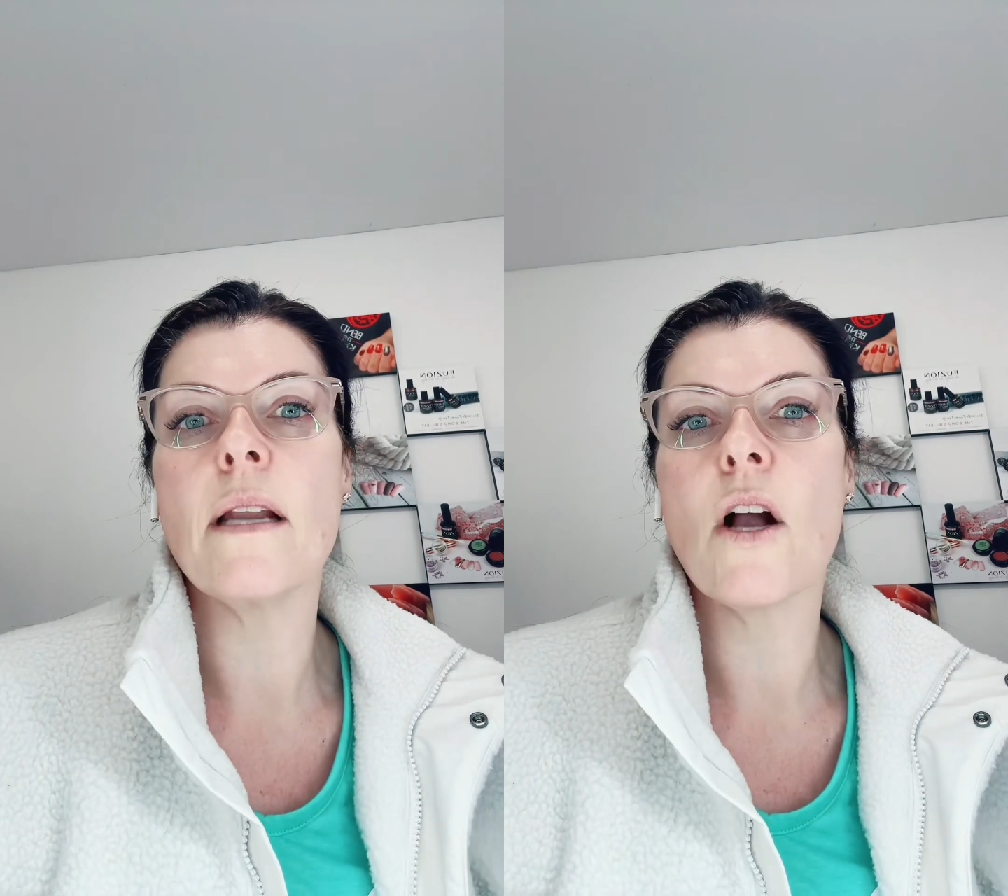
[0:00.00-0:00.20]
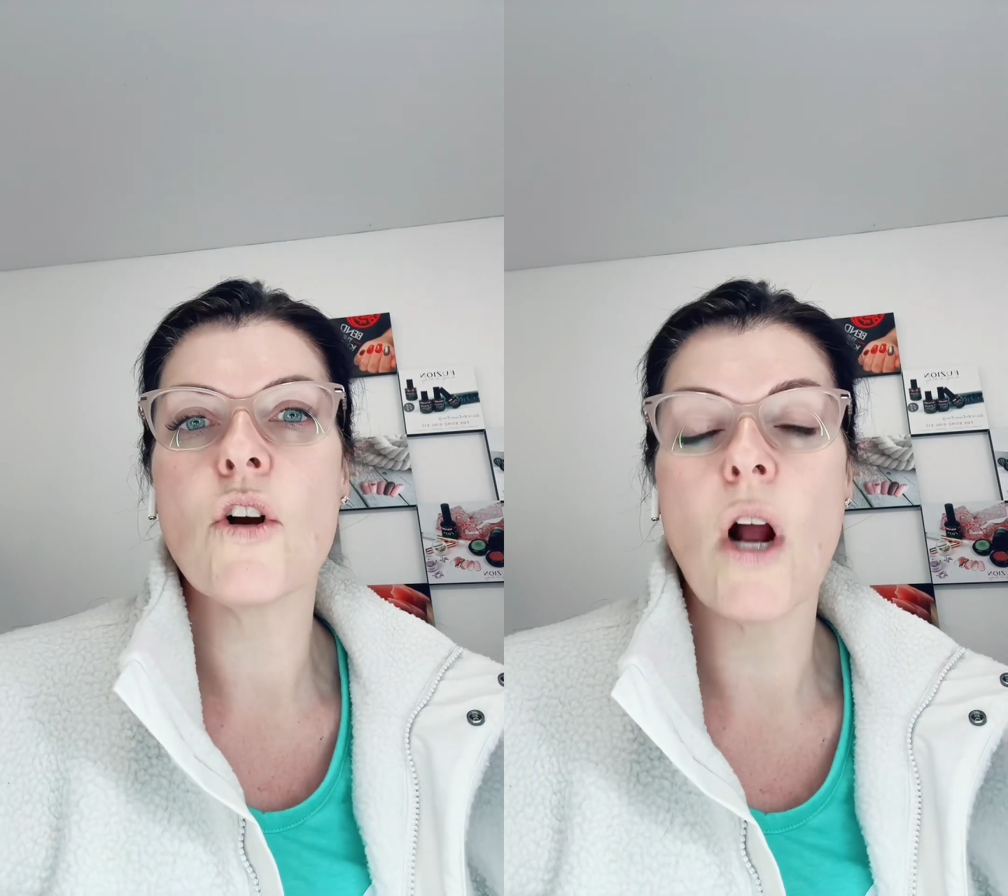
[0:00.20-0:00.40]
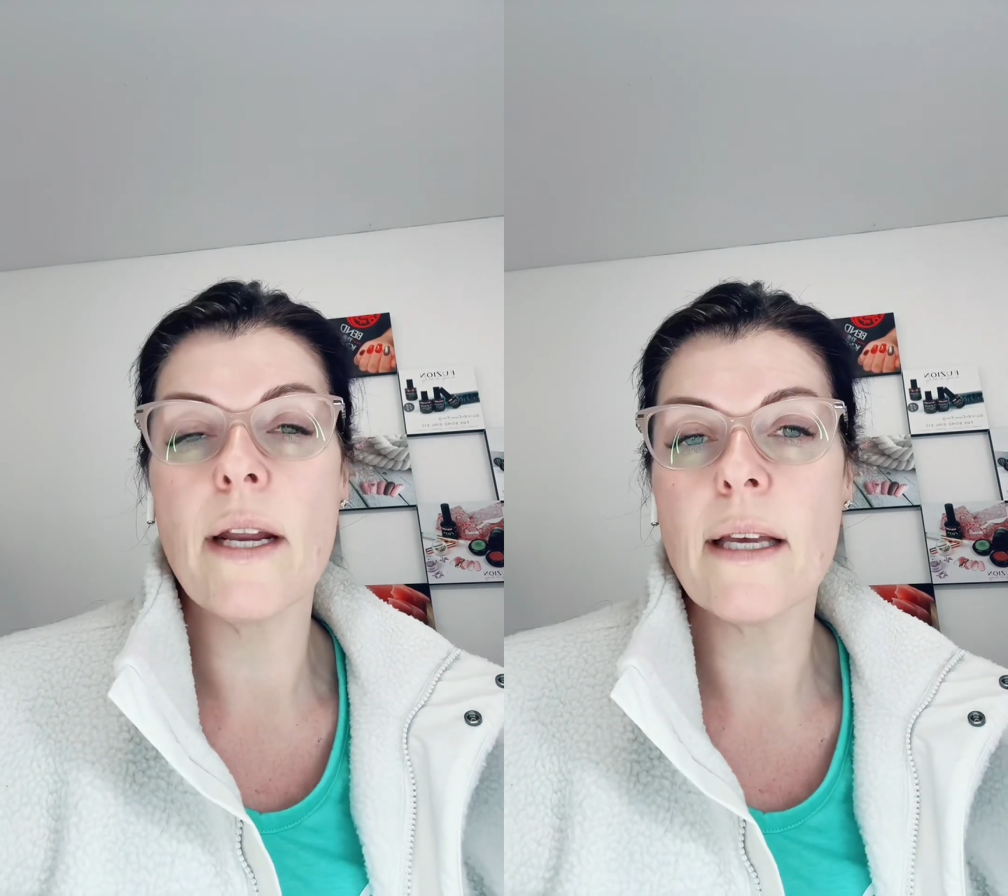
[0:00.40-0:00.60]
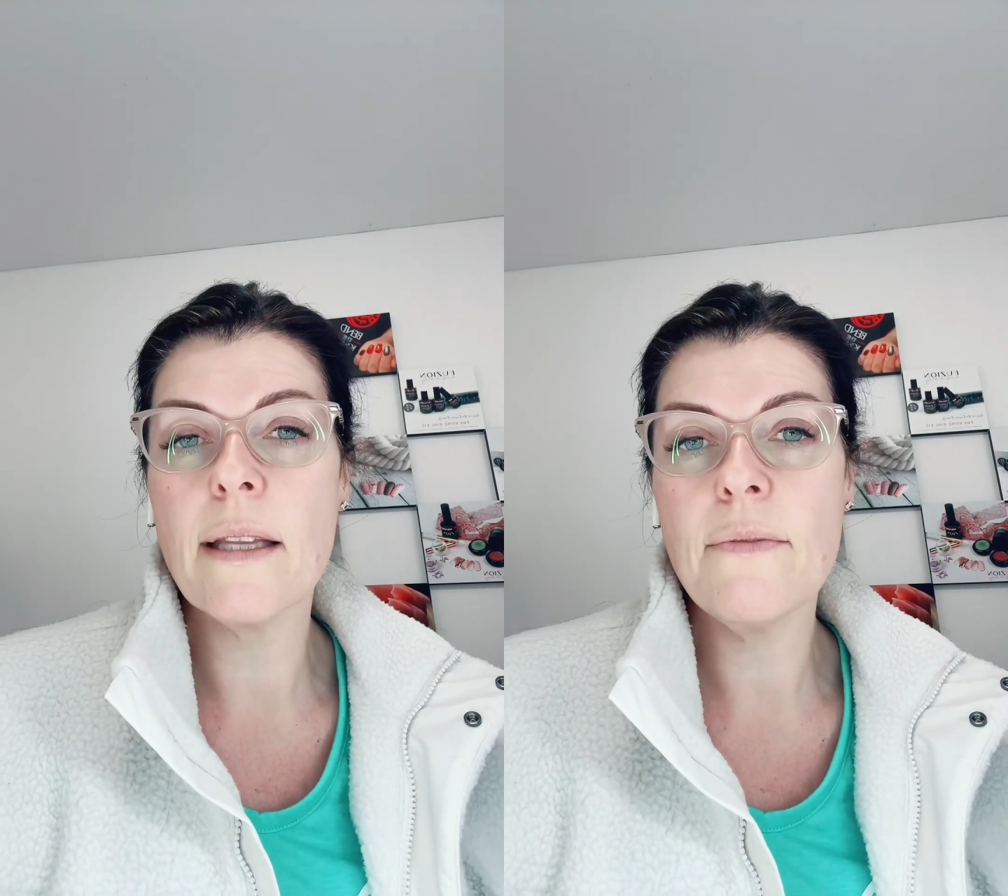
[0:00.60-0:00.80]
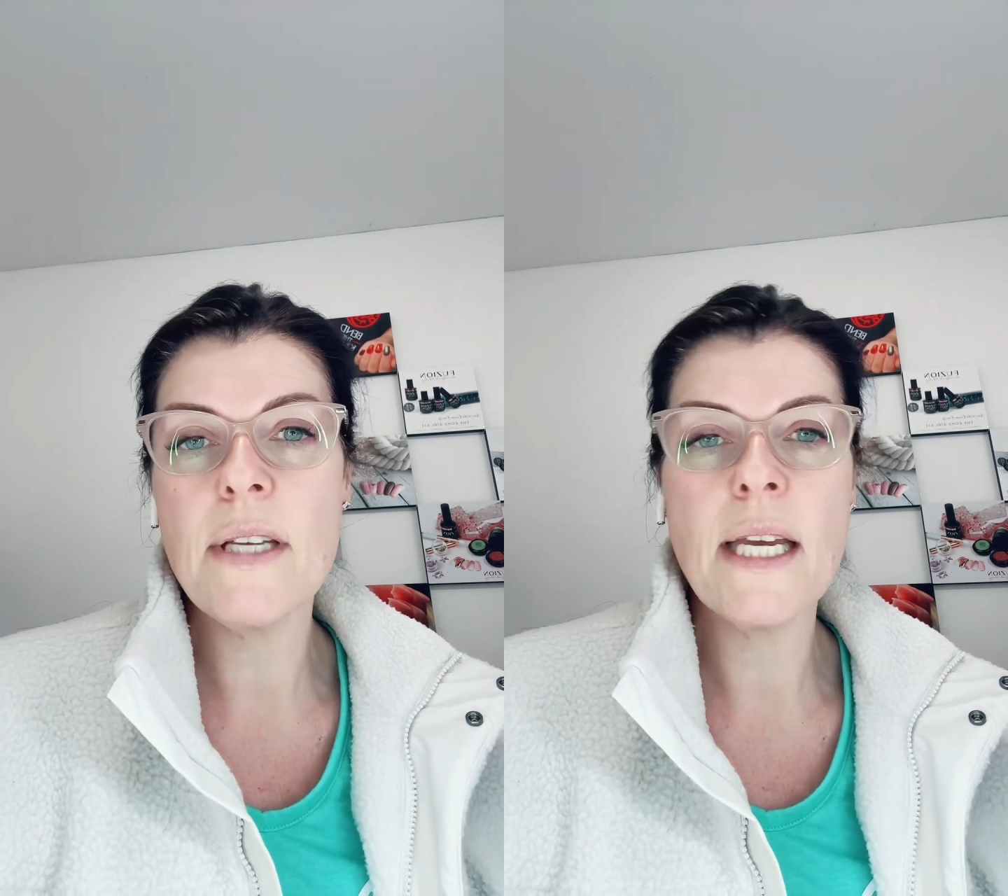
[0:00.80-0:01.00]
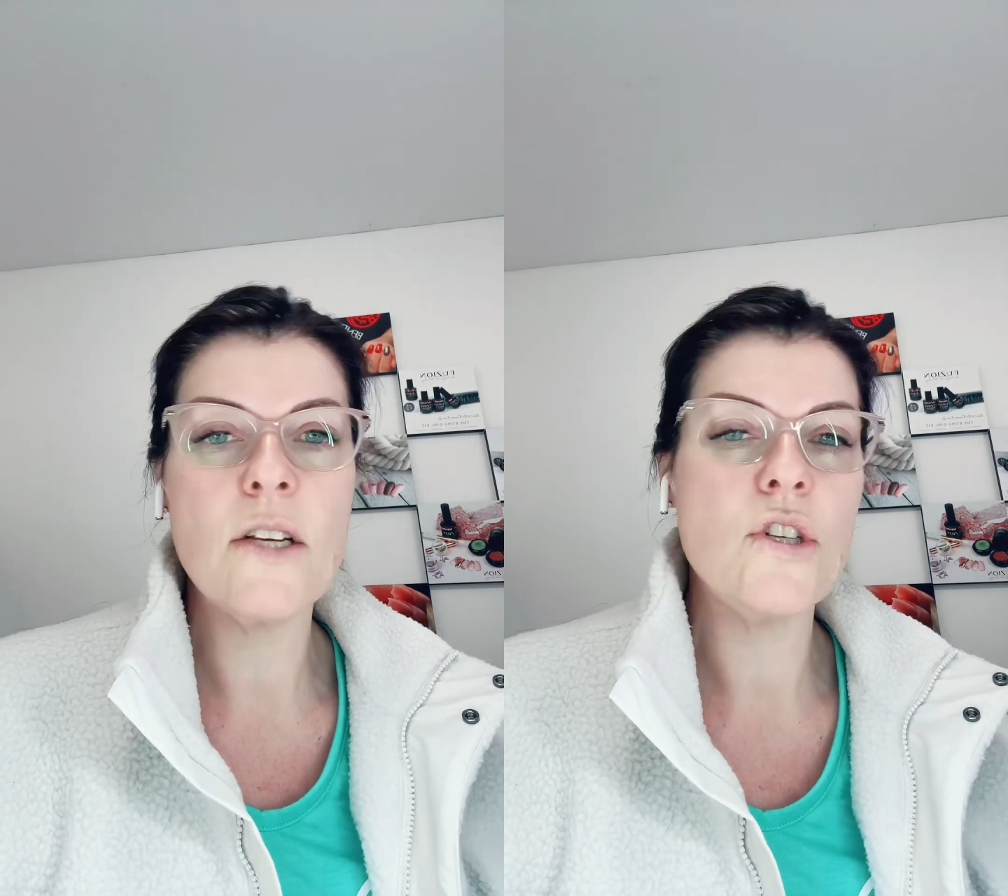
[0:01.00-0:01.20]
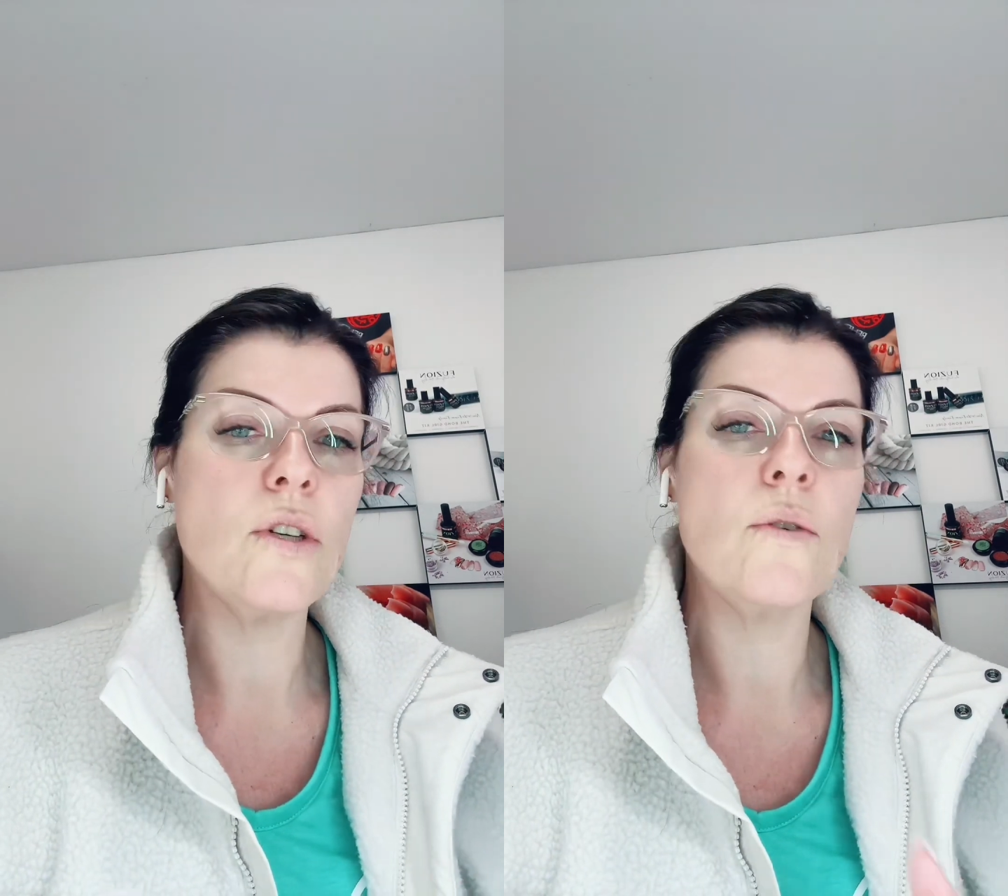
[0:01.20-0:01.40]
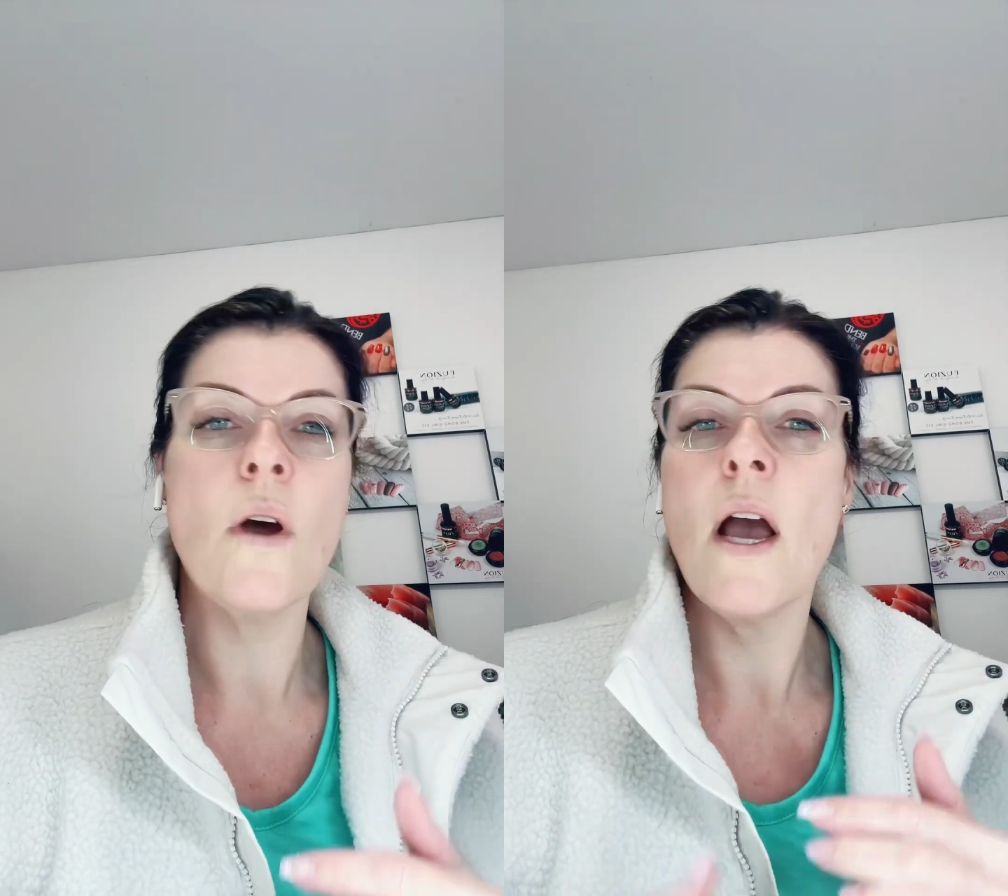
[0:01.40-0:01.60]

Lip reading: a chronic lifting issue.